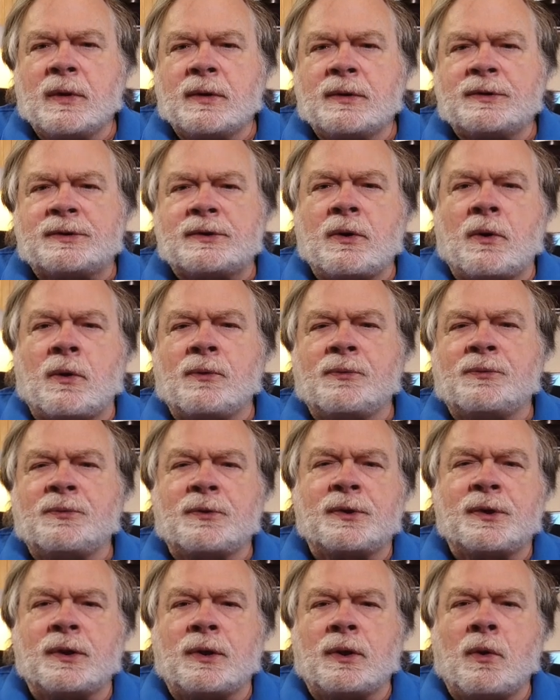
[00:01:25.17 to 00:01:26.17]
So
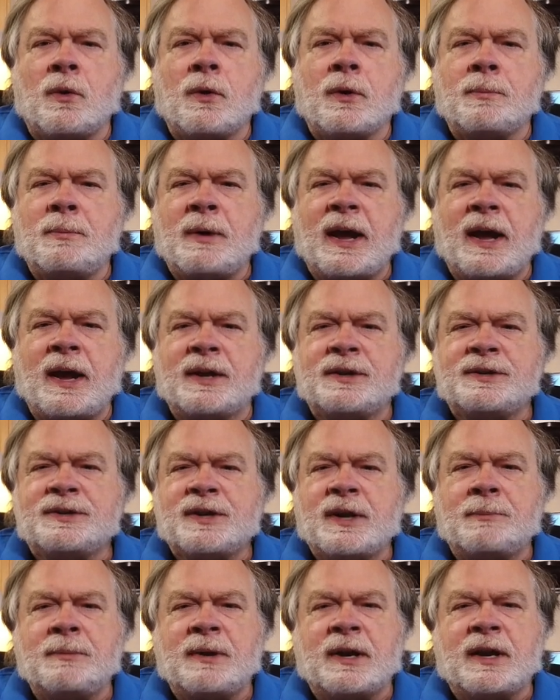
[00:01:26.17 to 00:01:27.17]
for the lower bands,
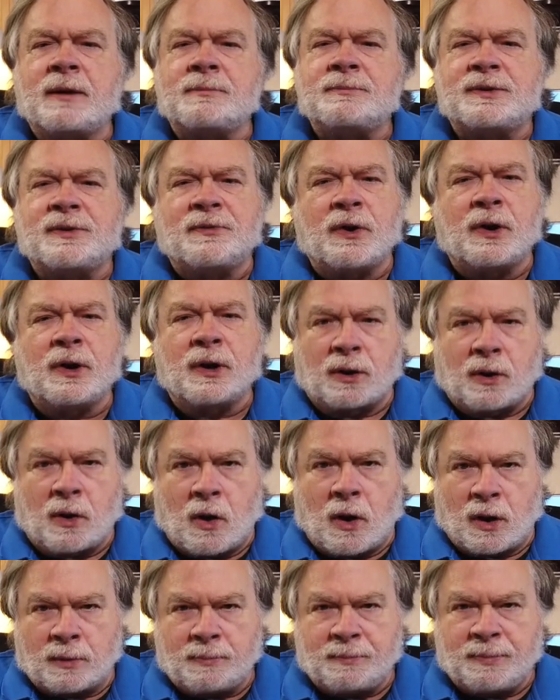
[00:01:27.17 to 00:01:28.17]
that becomes a very
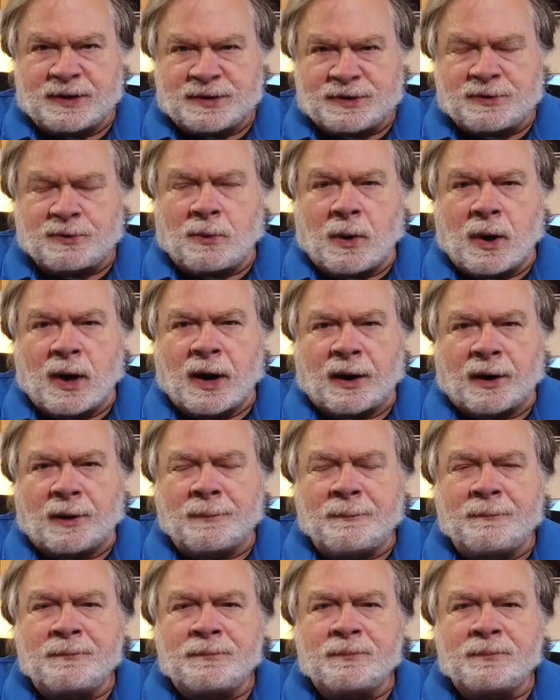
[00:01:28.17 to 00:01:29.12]
long piece of wire.